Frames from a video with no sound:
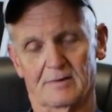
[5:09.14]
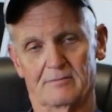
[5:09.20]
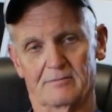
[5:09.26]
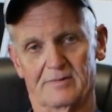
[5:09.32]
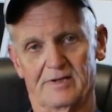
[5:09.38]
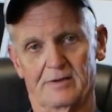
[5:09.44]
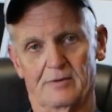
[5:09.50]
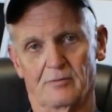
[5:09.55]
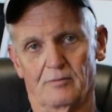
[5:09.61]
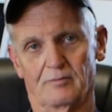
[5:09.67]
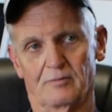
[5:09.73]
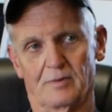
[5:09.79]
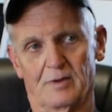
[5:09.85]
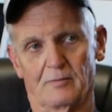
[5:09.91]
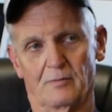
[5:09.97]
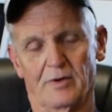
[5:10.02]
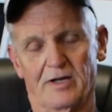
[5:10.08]
you know,
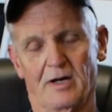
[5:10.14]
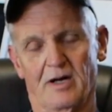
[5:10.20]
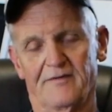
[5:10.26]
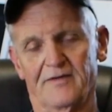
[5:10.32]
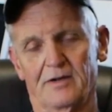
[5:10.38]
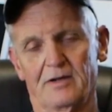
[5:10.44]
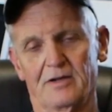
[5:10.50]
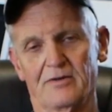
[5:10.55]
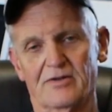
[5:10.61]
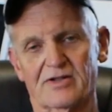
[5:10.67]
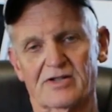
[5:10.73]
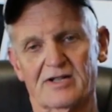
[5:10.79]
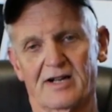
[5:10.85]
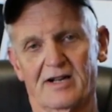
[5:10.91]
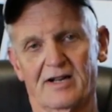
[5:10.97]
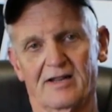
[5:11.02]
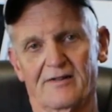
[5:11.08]
we often lose
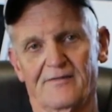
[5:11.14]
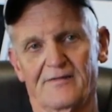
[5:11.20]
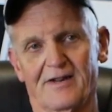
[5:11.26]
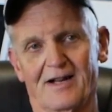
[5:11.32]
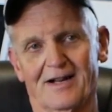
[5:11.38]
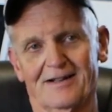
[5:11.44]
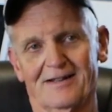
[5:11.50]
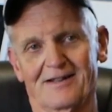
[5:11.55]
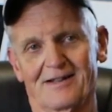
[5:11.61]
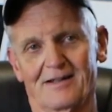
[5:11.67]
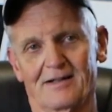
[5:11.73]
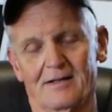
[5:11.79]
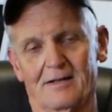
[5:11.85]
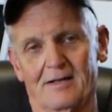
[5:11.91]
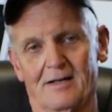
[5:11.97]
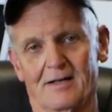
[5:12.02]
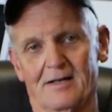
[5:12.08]
sight of the fact that
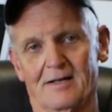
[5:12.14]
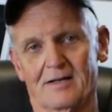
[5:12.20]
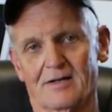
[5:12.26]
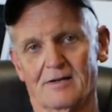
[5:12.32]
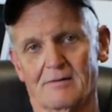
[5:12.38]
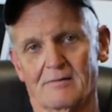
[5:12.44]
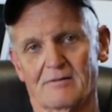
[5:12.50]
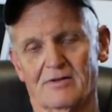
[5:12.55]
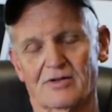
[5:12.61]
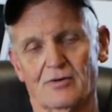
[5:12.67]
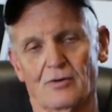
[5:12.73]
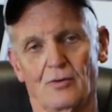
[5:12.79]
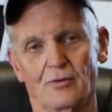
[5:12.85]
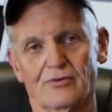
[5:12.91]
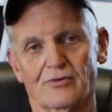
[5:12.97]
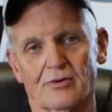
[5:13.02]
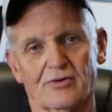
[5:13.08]

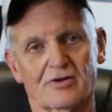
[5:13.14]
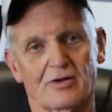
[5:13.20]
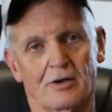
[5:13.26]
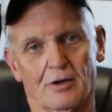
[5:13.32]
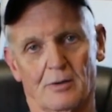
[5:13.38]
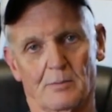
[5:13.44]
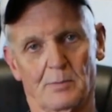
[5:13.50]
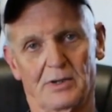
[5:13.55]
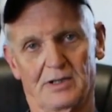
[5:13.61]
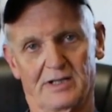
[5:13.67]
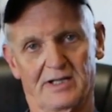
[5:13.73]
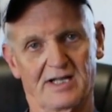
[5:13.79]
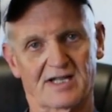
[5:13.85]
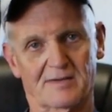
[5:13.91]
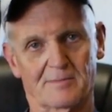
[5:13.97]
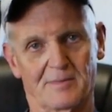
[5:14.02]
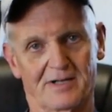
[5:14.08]
soldiers aren't
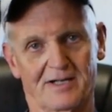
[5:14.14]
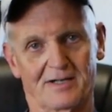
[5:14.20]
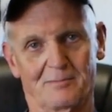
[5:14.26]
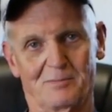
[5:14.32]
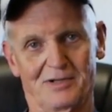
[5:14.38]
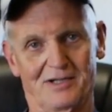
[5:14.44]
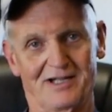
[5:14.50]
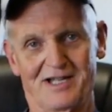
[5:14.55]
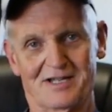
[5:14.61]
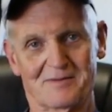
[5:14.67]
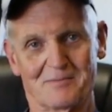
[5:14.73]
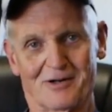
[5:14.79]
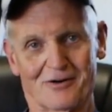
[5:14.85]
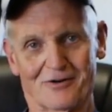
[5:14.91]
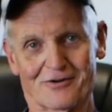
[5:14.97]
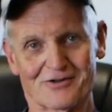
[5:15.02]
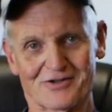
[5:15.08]
policemen and
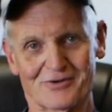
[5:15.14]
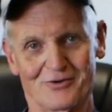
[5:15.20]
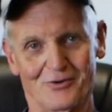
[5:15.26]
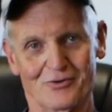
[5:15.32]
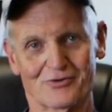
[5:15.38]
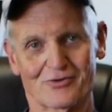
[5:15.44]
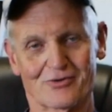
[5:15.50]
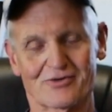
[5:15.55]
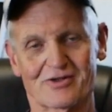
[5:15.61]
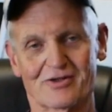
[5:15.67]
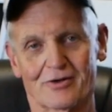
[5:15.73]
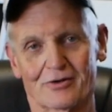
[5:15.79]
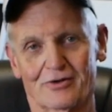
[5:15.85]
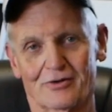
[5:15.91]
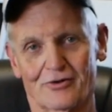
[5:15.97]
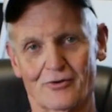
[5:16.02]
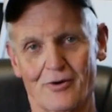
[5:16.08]
policemen aren't soldiers.
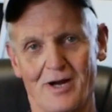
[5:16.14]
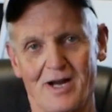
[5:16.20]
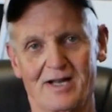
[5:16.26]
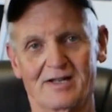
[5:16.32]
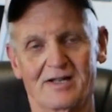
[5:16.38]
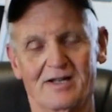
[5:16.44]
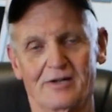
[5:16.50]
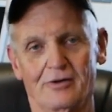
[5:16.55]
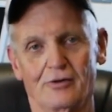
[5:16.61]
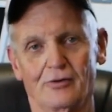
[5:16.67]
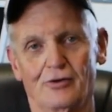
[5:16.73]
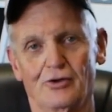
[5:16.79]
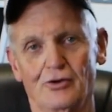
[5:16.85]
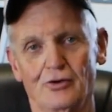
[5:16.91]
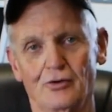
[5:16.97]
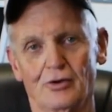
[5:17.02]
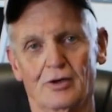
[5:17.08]
They're trained to do
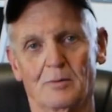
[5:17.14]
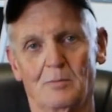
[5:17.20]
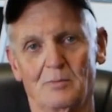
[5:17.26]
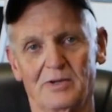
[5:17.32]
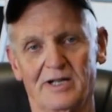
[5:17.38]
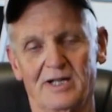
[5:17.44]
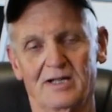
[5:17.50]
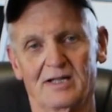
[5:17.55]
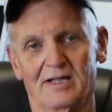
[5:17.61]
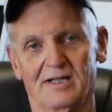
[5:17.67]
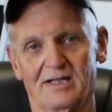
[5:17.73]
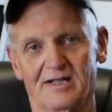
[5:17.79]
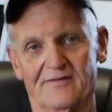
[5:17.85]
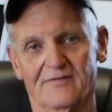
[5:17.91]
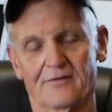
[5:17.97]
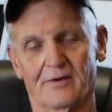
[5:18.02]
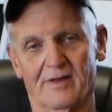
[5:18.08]
two completely
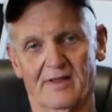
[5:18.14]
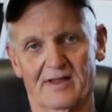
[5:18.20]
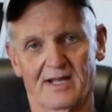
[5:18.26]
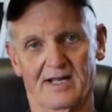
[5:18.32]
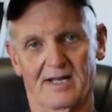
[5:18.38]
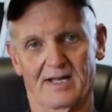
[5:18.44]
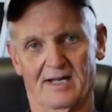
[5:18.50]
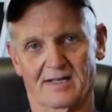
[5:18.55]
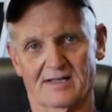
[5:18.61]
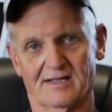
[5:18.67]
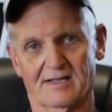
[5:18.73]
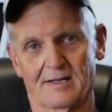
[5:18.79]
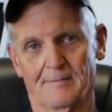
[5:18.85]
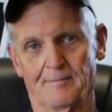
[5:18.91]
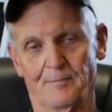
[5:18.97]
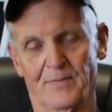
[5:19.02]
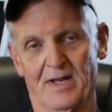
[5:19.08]
different things.
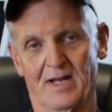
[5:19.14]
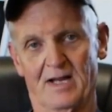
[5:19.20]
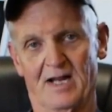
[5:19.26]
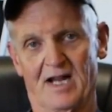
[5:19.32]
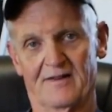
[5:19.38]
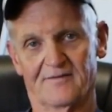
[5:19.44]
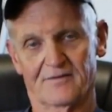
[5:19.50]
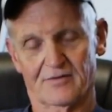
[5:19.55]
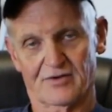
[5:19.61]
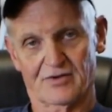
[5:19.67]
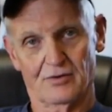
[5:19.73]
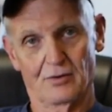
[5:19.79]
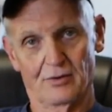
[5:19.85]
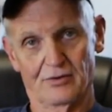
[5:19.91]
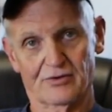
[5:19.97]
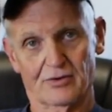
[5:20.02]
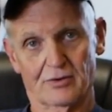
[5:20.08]
And for
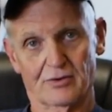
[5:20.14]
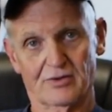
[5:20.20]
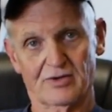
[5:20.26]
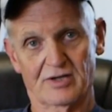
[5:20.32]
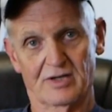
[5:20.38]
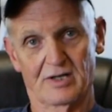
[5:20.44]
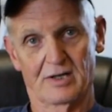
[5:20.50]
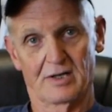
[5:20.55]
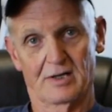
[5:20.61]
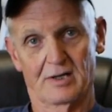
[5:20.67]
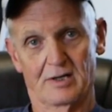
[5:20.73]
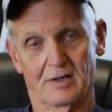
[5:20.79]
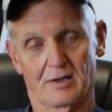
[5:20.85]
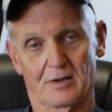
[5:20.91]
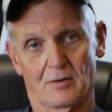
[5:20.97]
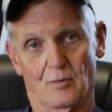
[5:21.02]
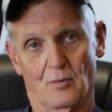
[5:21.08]
soldiers,
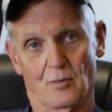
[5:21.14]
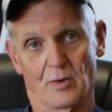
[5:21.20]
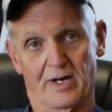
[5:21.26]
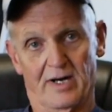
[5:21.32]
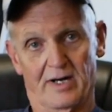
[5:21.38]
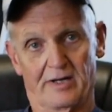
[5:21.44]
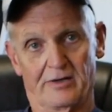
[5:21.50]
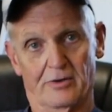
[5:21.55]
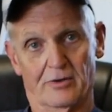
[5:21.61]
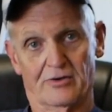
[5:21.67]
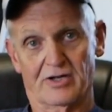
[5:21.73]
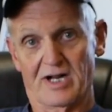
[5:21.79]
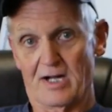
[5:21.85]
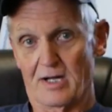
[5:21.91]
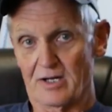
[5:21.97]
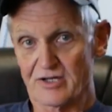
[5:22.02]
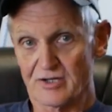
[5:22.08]
when you're
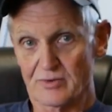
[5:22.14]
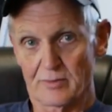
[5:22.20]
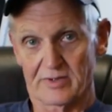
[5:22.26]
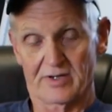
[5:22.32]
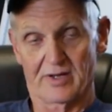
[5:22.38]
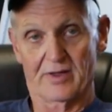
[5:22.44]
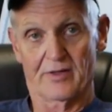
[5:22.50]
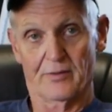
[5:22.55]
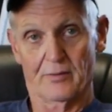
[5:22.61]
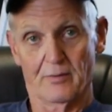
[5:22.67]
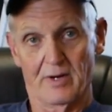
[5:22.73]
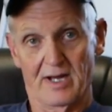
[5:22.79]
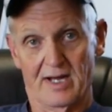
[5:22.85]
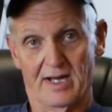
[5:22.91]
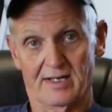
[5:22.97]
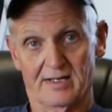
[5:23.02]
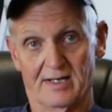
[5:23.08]
challenged with a
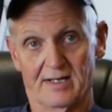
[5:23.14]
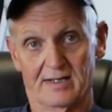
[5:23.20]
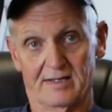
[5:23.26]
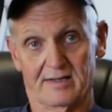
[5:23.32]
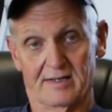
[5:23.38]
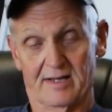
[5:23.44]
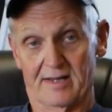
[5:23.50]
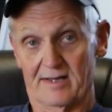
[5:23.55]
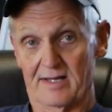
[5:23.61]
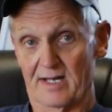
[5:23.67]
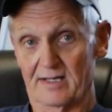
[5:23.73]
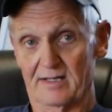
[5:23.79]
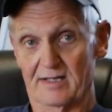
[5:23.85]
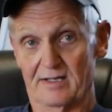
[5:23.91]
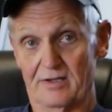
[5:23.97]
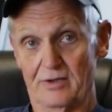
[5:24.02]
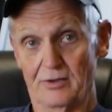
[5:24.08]
threat, the thing
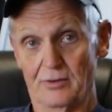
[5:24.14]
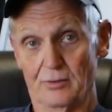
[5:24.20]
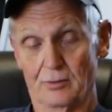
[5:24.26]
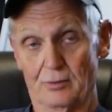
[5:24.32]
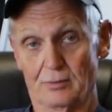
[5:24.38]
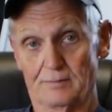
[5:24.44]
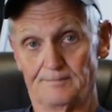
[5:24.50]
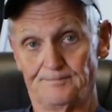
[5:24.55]
to do